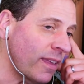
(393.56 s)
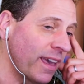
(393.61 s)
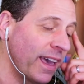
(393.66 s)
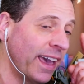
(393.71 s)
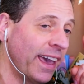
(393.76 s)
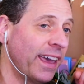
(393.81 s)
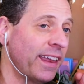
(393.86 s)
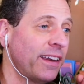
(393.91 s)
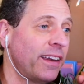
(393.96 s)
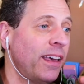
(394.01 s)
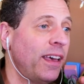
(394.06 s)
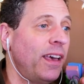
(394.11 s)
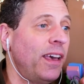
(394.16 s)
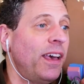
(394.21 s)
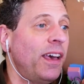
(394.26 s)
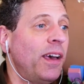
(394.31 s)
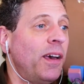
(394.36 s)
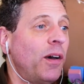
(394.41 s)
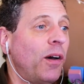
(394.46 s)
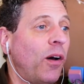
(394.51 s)
And
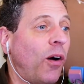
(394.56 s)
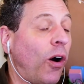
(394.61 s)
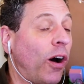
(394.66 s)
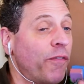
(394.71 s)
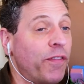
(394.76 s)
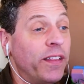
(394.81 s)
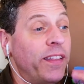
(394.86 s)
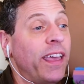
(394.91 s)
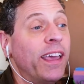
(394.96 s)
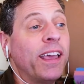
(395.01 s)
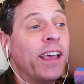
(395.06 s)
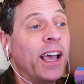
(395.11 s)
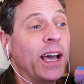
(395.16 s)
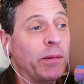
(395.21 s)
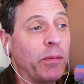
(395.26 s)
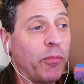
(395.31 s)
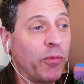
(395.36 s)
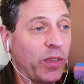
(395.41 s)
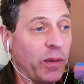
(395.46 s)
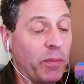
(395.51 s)
often they can
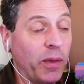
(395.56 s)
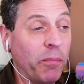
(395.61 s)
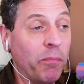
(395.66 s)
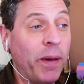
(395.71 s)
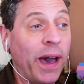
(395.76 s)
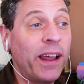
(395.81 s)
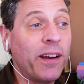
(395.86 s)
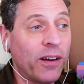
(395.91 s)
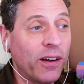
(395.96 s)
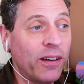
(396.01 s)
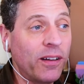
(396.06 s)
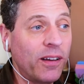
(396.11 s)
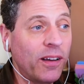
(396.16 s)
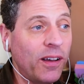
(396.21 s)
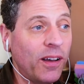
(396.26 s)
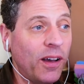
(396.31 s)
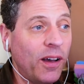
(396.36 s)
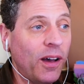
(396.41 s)
come up with something better.